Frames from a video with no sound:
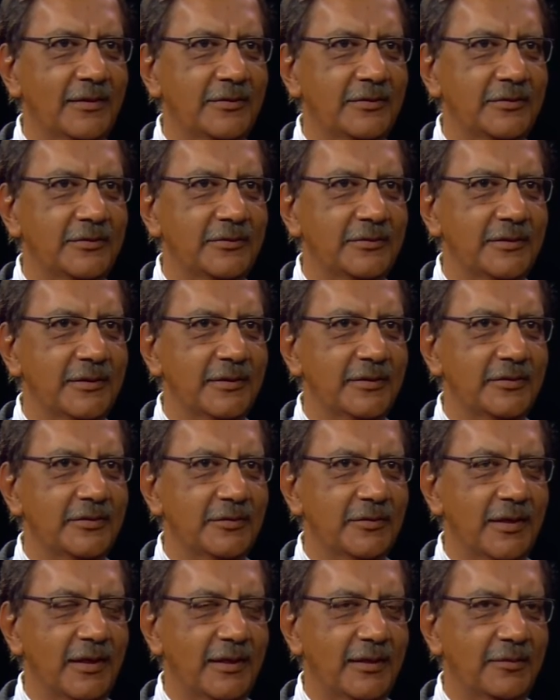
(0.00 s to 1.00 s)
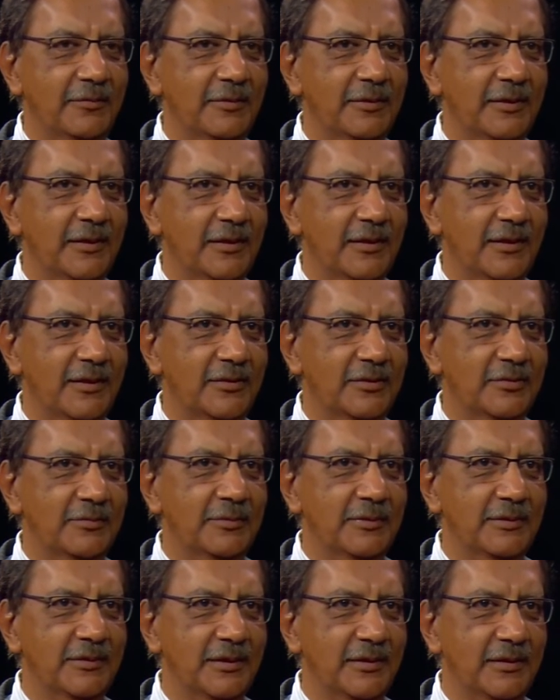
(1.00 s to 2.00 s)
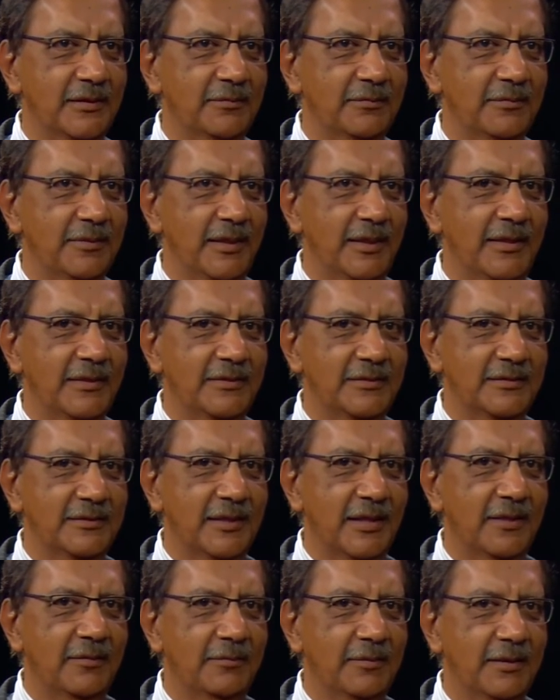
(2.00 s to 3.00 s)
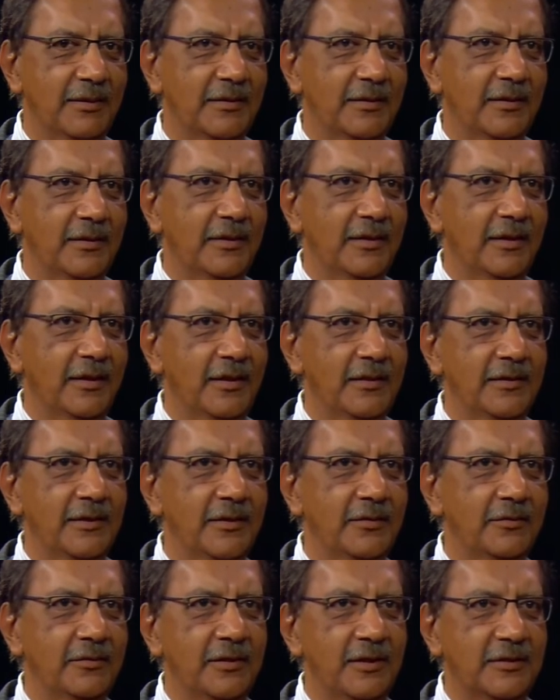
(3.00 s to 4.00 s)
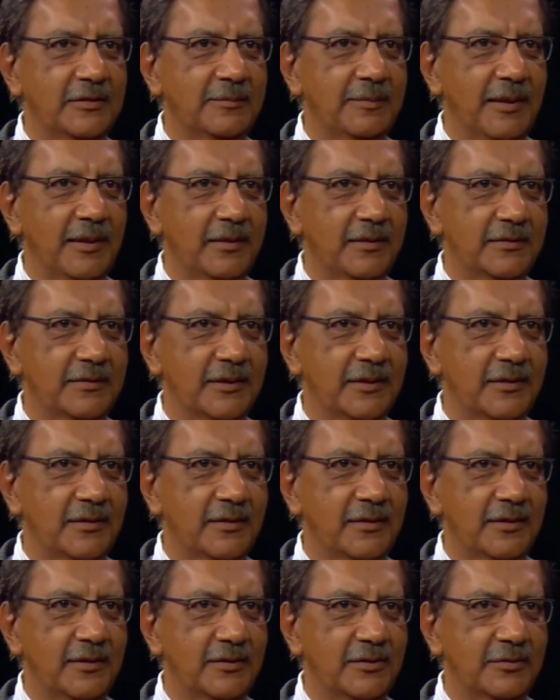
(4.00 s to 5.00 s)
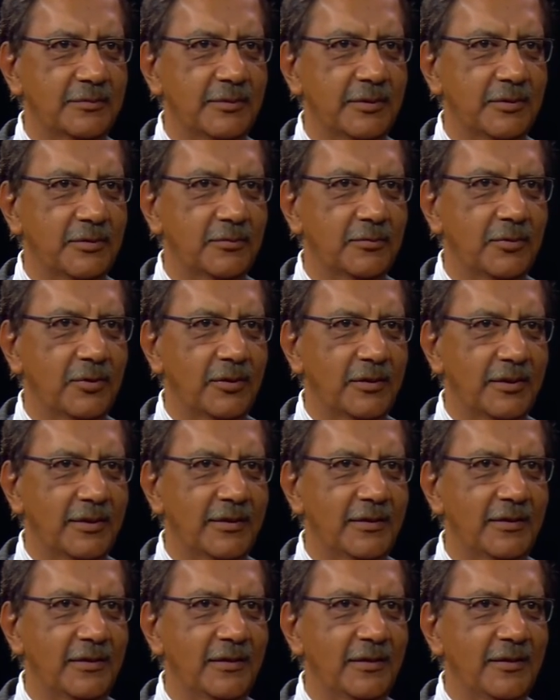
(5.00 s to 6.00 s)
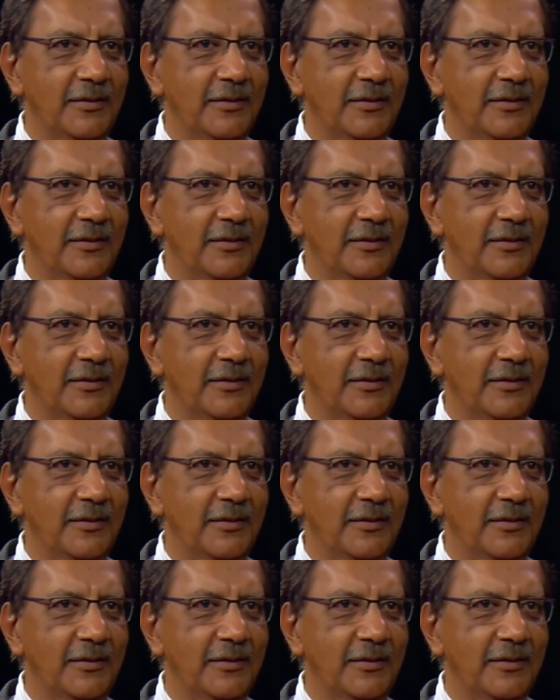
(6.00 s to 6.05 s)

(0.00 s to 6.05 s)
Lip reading: to interact with their customers in the main segment, and they don't expect a single customer to walk in,